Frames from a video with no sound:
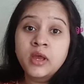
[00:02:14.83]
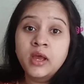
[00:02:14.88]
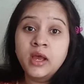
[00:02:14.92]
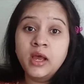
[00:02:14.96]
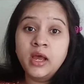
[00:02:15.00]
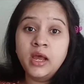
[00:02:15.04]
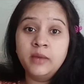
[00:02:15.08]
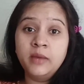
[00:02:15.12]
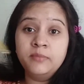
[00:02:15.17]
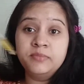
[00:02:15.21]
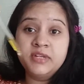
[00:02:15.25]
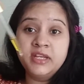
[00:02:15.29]

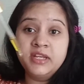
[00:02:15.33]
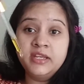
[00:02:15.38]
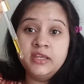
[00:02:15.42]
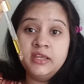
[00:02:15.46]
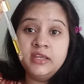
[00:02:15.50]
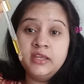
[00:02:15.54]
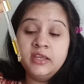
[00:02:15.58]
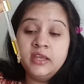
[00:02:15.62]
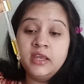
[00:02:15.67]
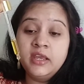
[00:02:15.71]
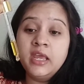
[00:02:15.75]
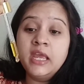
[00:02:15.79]
I'm
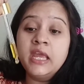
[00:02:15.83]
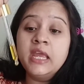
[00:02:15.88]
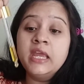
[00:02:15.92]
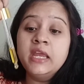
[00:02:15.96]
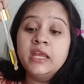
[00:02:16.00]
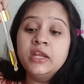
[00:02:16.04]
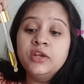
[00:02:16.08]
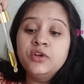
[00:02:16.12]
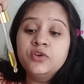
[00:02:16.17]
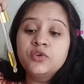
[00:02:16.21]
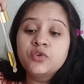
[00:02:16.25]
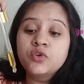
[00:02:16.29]
taking
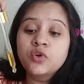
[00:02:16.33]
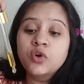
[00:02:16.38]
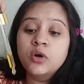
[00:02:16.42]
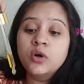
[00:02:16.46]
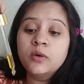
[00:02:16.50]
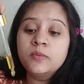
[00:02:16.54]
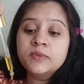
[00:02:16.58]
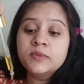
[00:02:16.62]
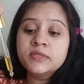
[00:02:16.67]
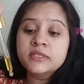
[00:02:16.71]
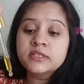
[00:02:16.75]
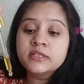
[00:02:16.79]
8
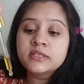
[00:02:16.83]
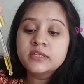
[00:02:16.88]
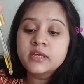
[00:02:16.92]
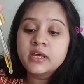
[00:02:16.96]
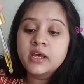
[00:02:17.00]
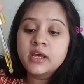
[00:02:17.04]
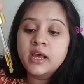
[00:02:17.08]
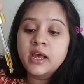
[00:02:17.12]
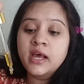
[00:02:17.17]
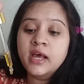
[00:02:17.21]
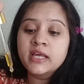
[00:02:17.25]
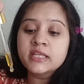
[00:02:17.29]
drops
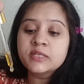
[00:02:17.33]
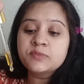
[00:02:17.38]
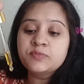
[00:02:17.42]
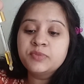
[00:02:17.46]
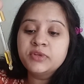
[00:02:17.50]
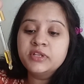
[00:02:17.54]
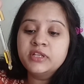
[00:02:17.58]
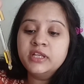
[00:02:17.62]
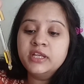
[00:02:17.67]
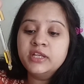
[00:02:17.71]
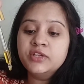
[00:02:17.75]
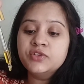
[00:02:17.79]
as
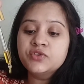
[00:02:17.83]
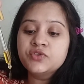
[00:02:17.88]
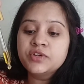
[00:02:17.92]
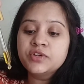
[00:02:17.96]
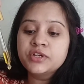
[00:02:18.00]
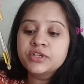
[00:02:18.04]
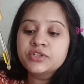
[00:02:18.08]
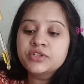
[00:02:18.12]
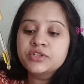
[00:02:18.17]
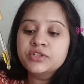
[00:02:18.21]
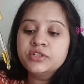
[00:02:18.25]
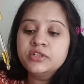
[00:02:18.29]
per the
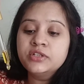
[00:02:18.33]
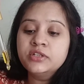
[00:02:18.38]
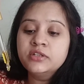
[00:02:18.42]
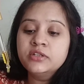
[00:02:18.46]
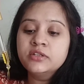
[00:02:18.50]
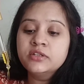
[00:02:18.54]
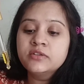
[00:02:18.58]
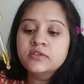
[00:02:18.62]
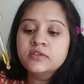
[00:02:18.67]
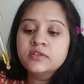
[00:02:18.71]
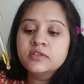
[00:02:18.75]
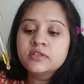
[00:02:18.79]
instruction.
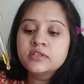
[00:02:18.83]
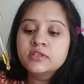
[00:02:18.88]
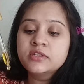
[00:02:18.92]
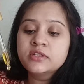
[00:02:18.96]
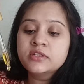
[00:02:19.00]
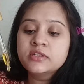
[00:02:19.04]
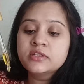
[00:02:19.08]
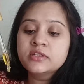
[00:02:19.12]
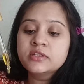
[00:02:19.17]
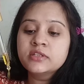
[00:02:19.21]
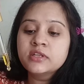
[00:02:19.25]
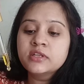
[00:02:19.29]

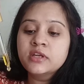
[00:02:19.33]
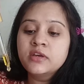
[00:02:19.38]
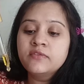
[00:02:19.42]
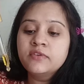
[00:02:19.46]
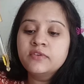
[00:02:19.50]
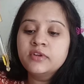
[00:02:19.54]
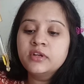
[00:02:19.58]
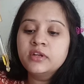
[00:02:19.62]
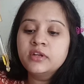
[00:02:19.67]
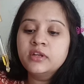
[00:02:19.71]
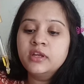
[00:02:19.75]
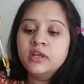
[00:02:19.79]

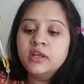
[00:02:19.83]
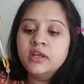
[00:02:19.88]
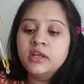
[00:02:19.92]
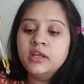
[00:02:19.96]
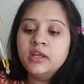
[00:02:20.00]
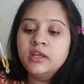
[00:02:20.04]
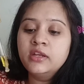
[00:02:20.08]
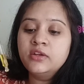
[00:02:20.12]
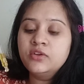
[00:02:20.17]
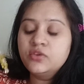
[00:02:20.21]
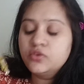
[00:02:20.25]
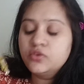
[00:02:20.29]
8.